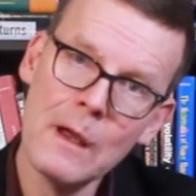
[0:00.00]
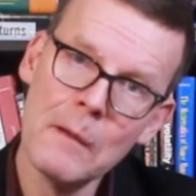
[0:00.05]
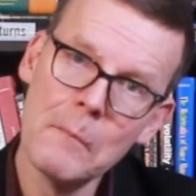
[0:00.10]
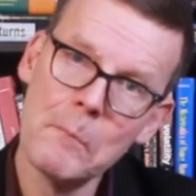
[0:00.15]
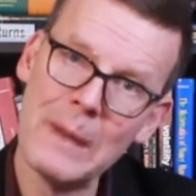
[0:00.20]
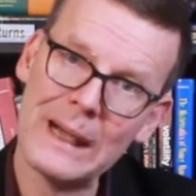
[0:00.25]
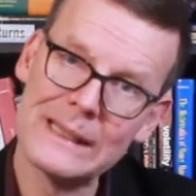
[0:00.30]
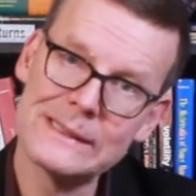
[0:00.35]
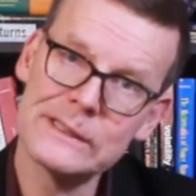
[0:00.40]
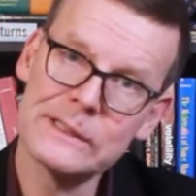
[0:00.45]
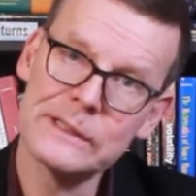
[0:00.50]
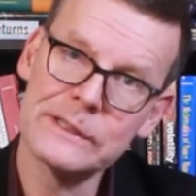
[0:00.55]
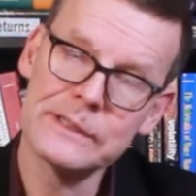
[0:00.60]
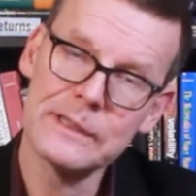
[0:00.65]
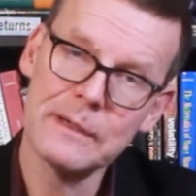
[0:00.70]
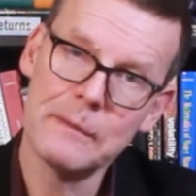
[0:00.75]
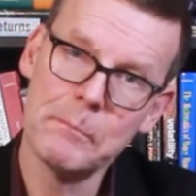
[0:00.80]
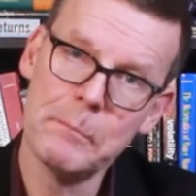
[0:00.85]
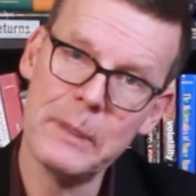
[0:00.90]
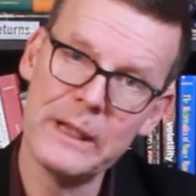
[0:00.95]
match
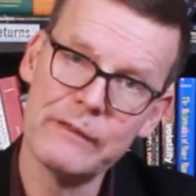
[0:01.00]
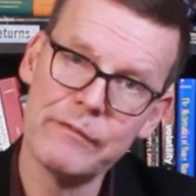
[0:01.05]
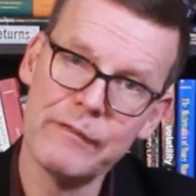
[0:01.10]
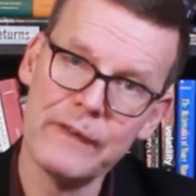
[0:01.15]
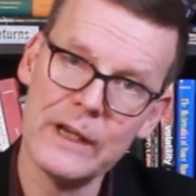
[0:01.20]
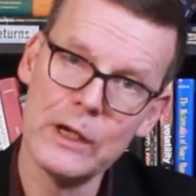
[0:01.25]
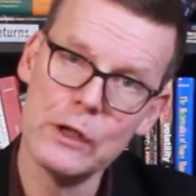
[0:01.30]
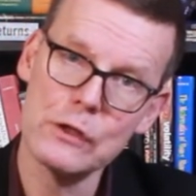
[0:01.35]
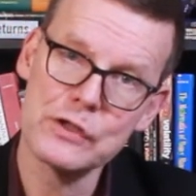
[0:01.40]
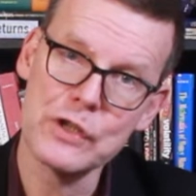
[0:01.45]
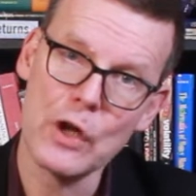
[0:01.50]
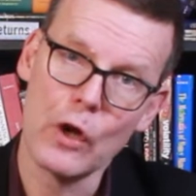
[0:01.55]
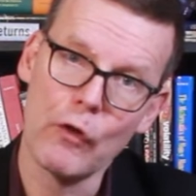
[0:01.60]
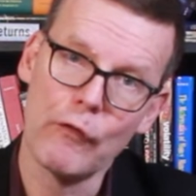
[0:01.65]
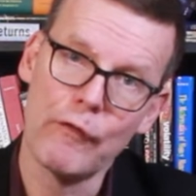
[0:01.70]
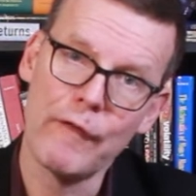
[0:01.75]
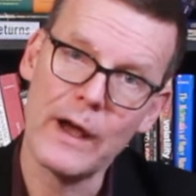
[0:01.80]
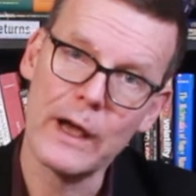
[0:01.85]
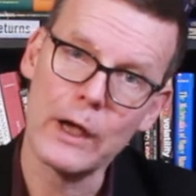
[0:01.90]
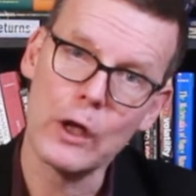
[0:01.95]
between
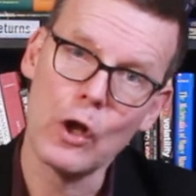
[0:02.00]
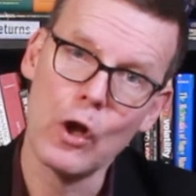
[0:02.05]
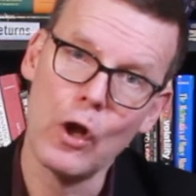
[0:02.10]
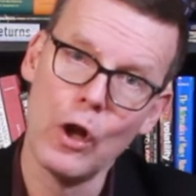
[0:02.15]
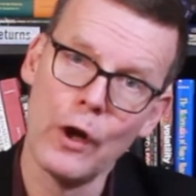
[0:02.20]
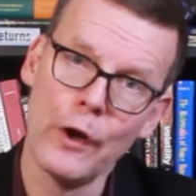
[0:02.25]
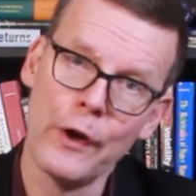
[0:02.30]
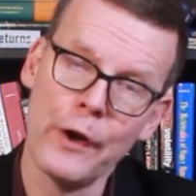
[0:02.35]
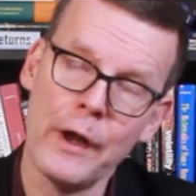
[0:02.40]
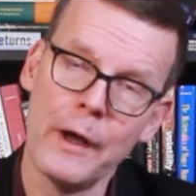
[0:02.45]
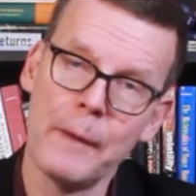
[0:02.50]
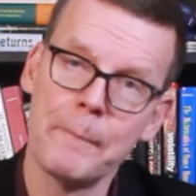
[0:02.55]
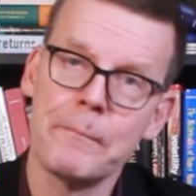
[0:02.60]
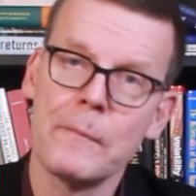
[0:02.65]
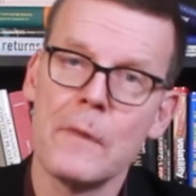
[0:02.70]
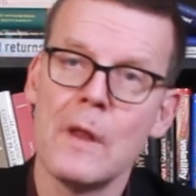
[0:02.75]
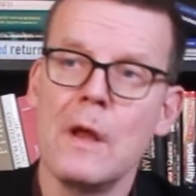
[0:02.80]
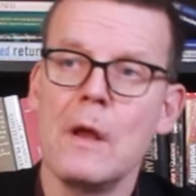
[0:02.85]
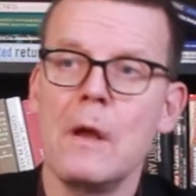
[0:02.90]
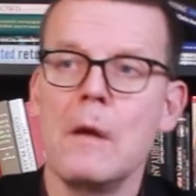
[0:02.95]
Düsseldorf and Köln,
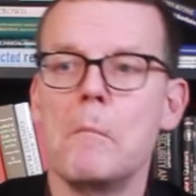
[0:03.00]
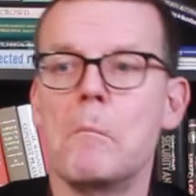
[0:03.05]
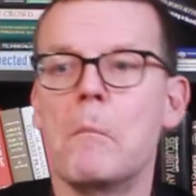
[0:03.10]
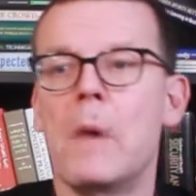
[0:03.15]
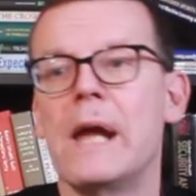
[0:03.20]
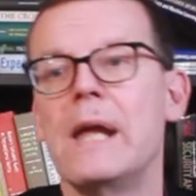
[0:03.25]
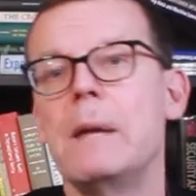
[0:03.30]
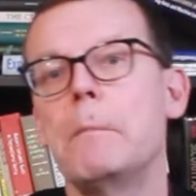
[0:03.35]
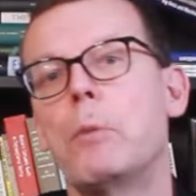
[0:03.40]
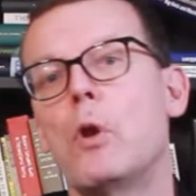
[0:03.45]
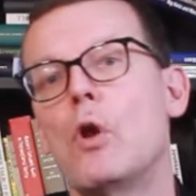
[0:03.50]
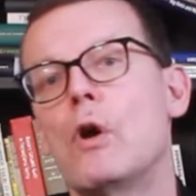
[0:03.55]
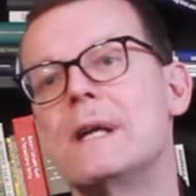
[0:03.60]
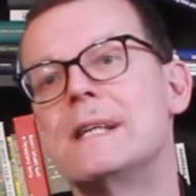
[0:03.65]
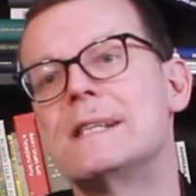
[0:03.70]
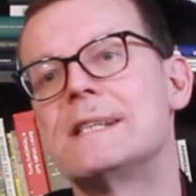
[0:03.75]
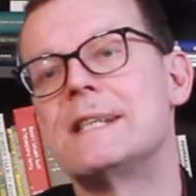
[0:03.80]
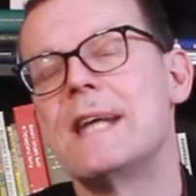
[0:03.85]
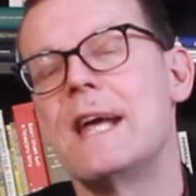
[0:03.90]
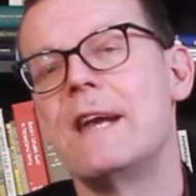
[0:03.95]
my
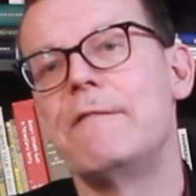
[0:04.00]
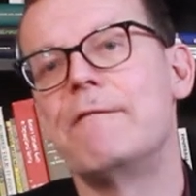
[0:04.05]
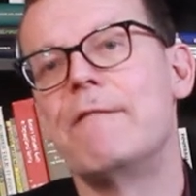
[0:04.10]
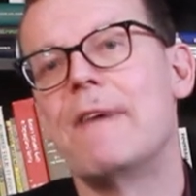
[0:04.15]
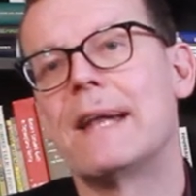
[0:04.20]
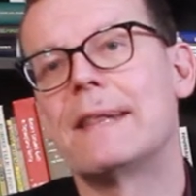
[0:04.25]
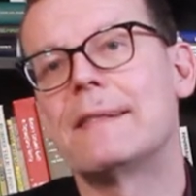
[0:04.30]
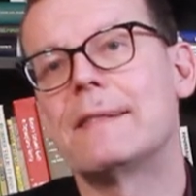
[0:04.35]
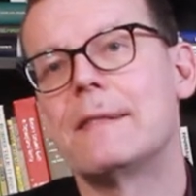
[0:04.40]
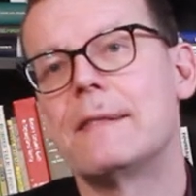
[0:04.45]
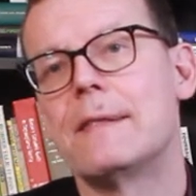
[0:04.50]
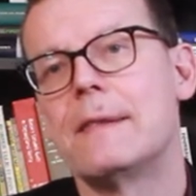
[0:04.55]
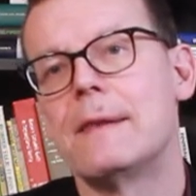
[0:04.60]
employee said that